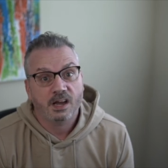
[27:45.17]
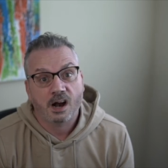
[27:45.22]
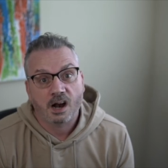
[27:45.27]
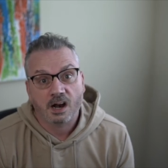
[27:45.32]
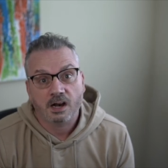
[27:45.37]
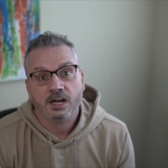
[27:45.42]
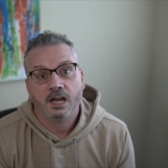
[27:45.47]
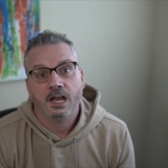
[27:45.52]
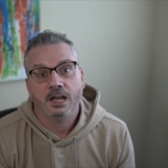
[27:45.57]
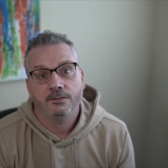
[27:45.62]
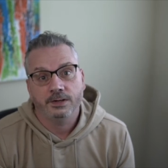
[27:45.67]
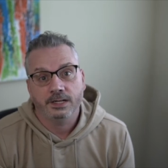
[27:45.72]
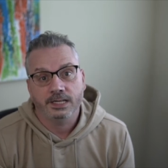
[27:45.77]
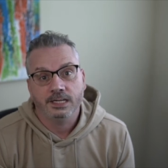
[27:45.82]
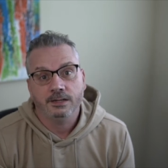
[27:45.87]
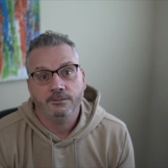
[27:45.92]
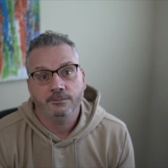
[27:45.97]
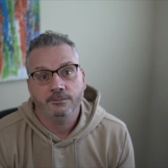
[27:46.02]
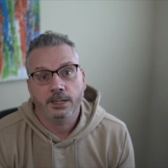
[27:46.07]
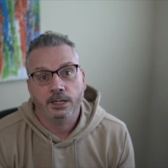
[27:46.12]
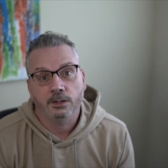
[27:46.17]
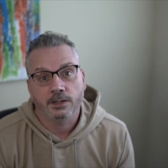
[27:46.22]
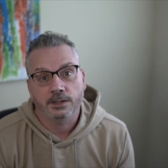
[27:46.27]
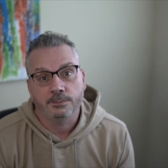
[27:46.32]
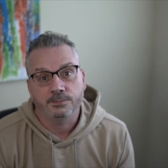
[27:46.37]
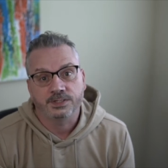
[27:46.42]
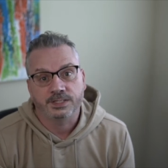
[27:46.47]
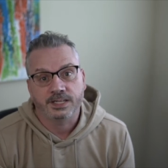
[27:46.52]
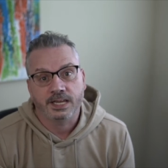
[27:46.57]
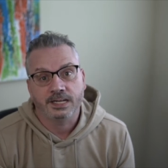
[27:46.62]
archive an email I'm
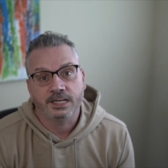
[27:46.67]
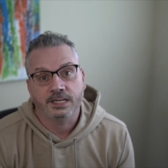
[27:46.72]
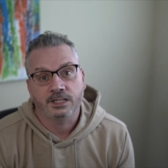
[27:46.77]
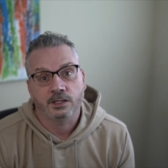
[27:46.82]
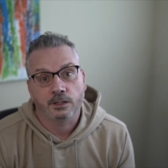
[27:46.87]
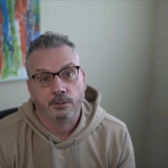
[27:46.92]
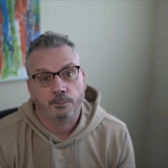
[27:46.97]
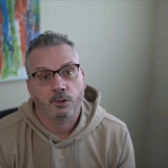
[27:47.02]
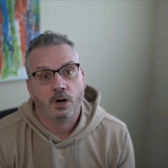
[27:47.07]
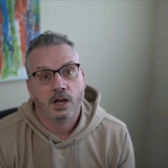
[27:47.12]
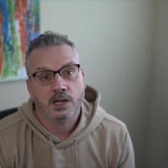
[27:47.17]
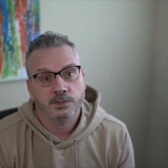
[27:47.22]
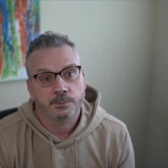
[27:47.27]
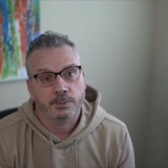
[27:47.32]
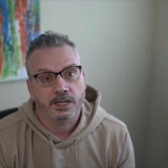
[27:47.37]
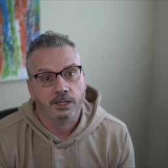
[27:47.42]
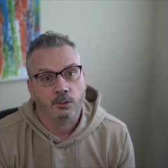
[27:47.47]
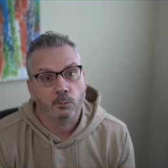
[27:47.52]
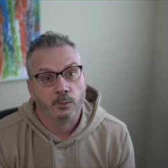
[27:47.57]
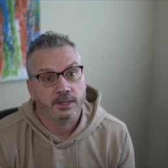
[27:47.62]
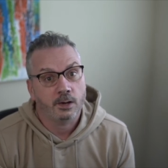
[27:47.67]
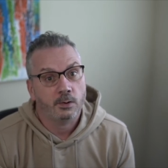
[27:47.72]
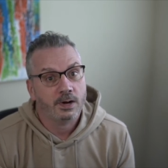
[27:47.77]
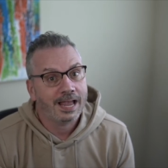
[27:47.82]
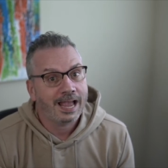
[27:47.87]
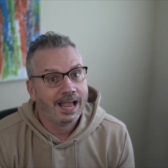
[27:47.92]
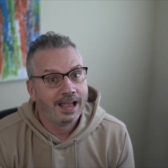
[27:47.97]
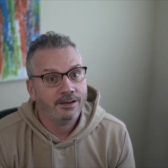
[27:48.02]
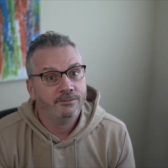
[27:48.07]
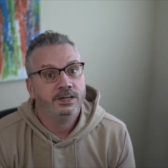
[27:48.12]
sending to the prospect without
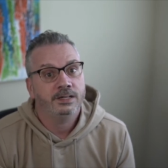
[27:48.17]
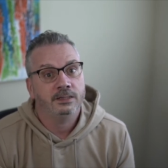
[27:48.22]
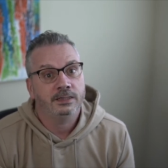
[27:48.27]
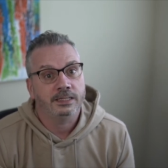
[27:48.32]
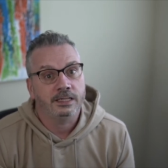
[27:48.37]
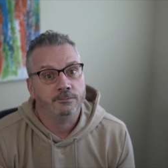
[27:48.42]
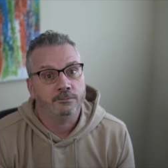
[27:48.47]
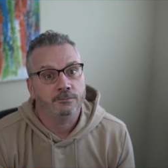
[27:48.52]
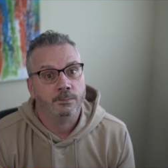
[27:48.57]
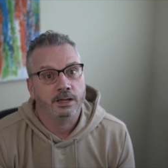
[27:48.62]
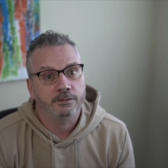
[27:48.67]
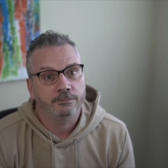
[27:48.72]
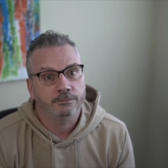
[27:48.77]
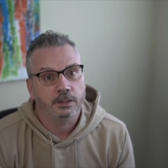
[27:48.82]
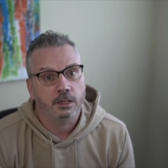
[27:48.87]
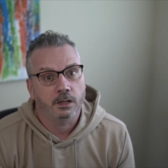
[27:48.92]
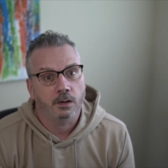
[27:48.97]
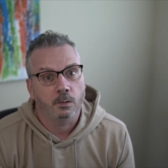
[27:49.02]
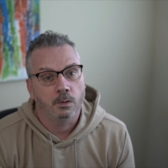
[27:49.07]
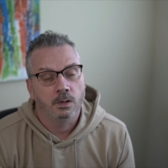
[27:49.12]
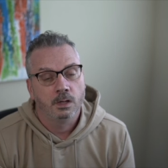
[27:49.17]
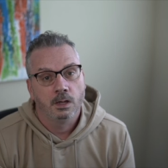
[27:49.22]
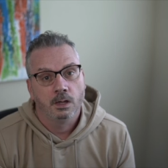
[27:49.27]
having to leave my flow,